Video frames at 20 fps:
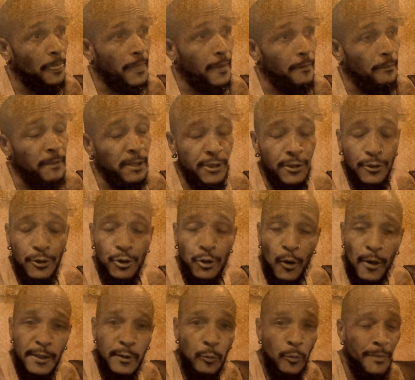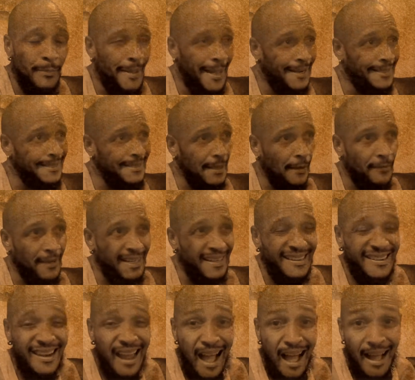Mr. Joints, we met in
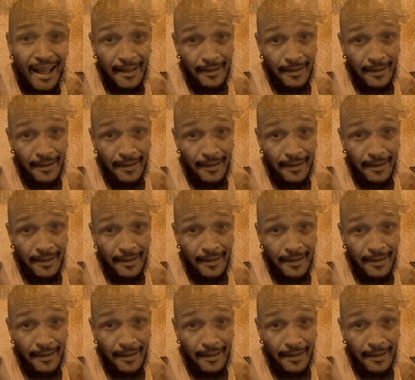'79.